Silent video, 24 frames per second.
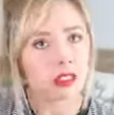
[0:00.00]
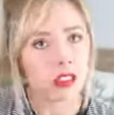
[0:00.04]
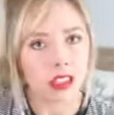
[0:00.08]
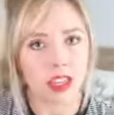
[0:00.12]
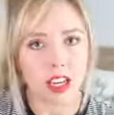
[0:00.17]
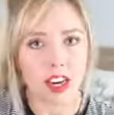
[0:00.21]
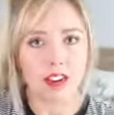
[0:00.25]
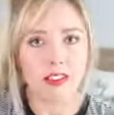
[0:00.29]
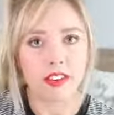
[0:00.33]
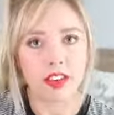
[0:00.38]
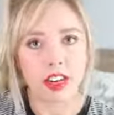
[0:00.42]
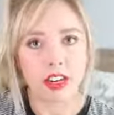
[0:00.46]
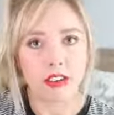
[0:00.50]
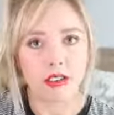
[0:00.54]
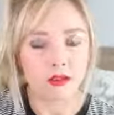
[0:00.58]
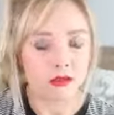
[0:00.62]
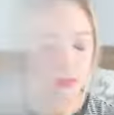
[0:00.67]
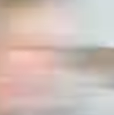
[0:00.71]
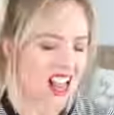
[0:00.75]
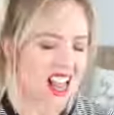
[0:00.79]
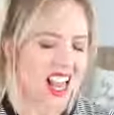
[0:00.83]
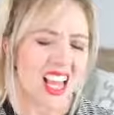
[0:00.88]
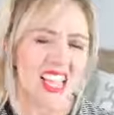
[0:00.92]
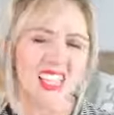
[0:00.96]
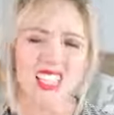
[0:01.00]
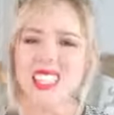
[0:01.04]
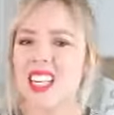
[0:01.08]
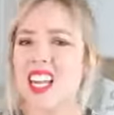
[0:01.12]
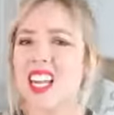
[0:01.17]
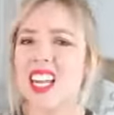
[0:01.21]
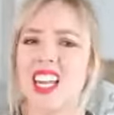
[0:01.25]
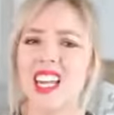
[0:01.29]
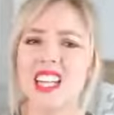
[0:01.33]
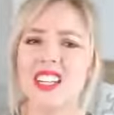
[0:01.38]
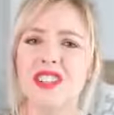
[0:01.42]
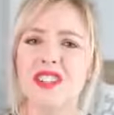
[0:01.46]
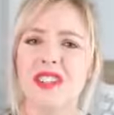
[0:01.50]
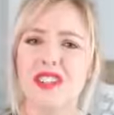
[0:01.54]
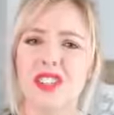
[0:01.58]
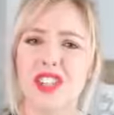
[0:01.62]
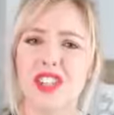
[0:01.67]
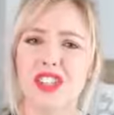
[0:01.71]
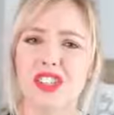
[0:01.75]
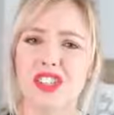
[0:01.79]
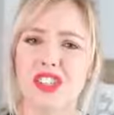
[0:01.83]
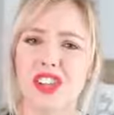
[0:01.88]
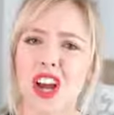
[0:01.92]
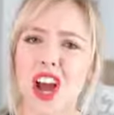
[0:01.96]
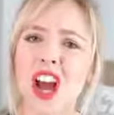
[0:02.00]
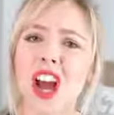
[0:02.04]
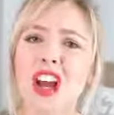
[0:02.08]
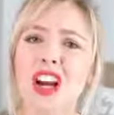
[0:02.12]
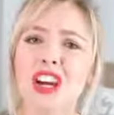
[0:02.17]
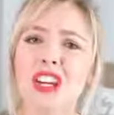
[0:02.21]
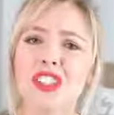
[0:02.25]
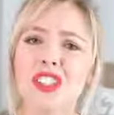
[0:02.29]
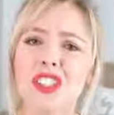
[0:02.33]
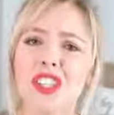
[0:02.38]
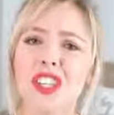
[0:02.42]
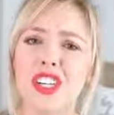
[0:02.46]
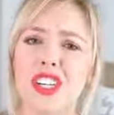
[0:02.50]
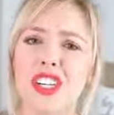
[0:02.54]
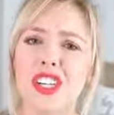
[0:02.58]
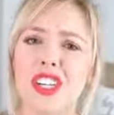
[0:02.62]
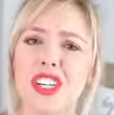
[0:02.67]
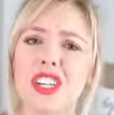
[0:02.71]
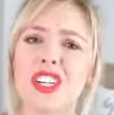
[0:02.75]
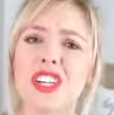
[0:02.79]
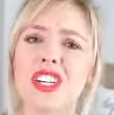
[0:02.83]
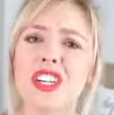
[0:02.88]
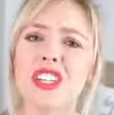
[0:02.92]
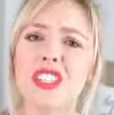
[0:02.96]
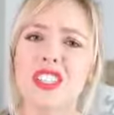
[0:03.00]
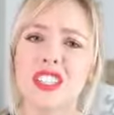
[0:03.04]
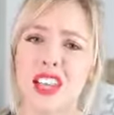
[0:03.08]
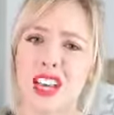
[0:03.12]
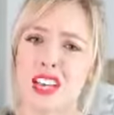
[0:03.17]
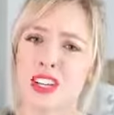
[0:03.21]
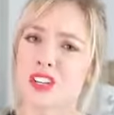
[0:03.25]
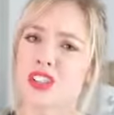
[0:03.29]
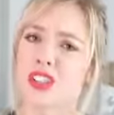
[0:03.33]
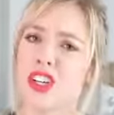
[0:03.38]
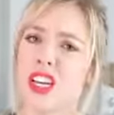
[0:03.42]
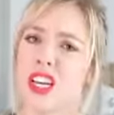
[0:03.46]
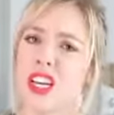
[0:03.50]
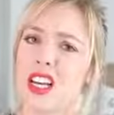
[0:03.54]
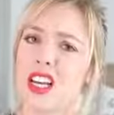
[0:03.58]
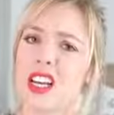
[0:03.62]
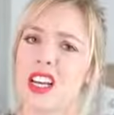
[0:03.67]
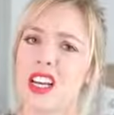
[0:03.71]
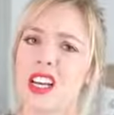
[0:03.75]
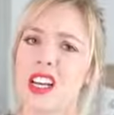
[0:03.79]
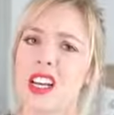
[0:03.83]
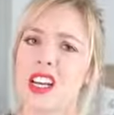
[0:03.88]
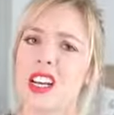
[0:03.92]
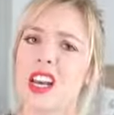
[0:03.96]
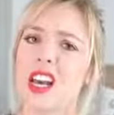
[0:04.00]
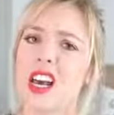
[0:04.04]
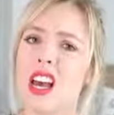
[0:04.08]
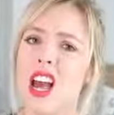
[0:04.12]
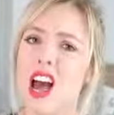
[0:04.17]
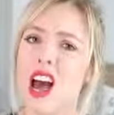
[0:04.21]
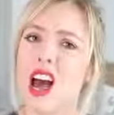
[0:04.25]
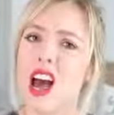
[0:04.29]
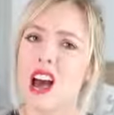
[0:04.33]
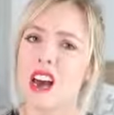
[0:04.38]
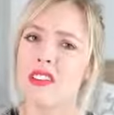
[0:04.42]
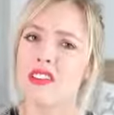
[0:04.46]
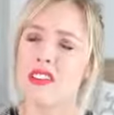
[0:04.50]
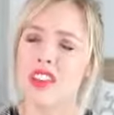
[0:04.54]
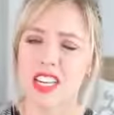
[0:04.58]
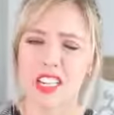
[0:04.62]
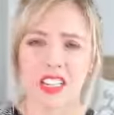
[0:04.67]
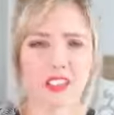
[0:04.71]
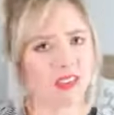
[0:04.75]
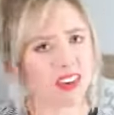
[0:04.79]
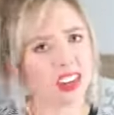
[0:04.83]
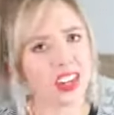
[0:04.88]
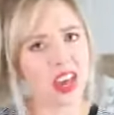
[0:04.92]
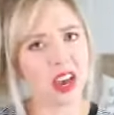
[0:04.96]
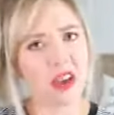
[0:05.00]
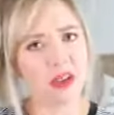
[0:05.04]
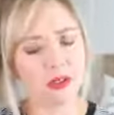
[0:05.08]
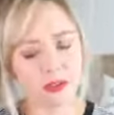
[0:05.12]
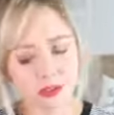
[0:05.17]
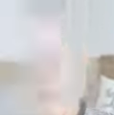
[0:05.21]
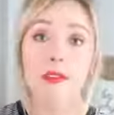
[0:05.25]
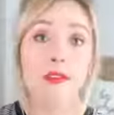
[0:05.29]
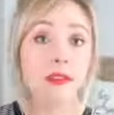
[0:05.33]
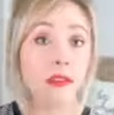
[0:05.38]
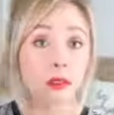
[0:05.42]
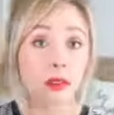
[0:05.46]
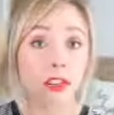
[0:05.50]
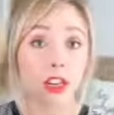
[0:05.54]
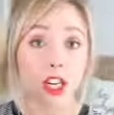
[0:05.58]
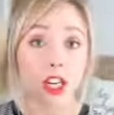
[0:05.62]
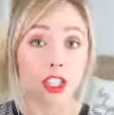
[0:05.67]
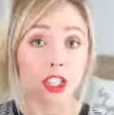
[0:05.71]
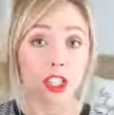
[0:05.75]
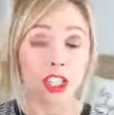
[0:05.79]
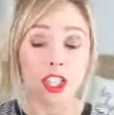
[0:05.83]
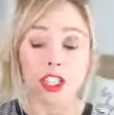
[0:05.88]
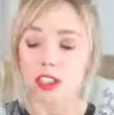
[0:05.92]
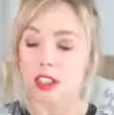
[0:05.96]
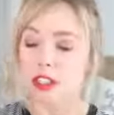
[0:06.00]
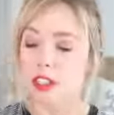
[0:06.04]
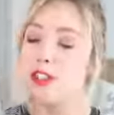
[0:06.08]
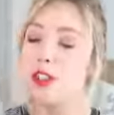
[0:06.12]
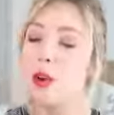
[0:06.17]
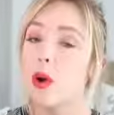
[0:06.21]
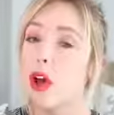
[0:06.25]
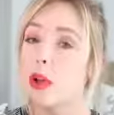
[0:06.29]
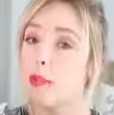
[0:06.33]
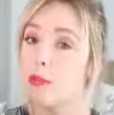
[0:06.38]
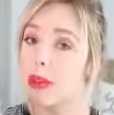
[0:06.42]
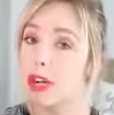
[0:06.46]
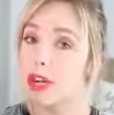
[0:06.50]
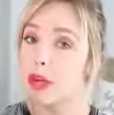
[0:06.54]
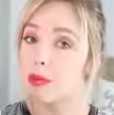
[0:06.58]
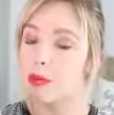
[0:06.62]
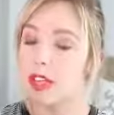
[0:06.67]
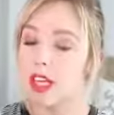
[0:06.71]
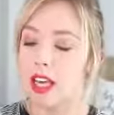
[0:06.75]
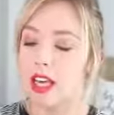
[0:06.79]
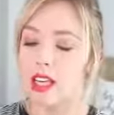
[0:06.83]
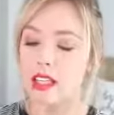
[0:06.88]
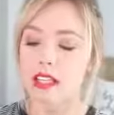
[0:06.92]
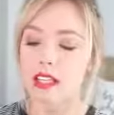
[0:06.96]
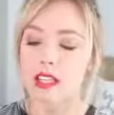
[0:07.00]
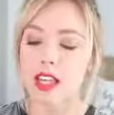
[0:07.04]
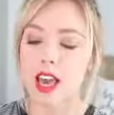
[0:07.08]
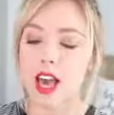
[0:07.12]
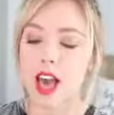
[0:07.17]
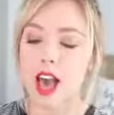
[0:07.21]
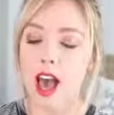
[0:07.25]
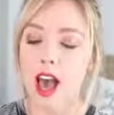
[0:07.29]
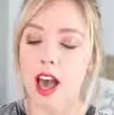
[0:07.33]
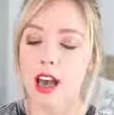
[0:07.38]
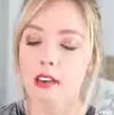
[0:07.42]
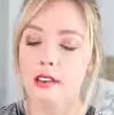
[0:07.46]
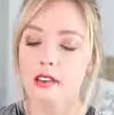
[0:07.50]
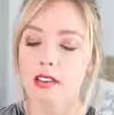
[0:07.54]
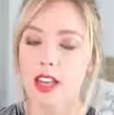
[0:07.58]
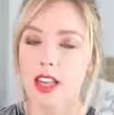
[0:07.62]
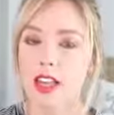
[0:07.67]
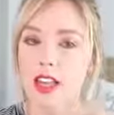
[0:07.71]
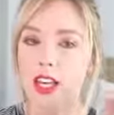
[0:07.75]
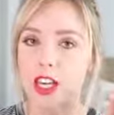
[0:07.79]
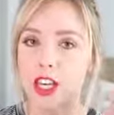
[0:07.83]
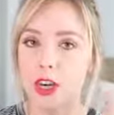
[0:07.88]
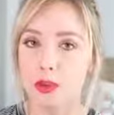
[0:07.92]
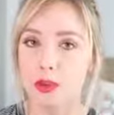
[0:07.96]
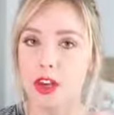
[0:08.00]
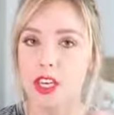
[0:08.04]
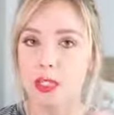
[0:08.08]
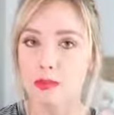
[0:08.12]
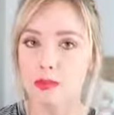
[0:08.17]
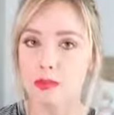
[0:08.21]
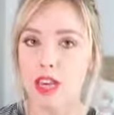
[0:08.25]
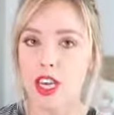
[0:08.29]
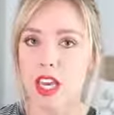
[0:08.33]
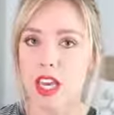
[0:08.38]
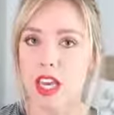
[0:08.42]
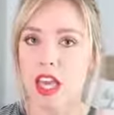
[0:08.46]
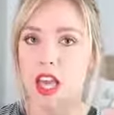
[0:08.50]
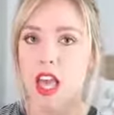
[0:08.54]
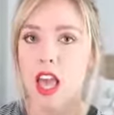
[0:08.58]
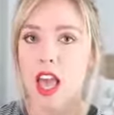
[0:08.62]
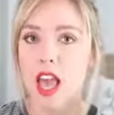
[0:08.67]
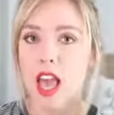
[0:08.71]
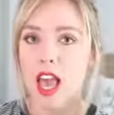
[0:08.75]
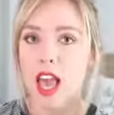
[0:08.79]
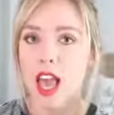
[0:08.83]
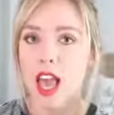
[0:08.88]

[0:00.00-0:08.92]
you never know. Let's get into the charger section of this video. Phone chargers. So on bigger planes, they have like the USB